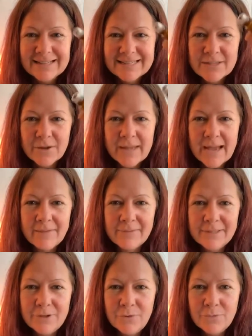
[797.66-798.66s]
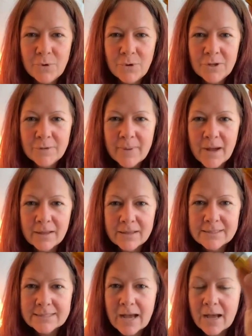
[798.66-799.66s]
So they have a little roller ball
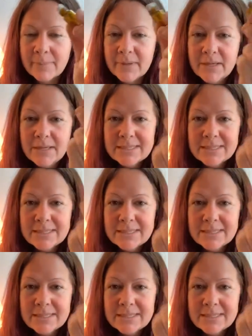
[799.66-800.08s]
on top.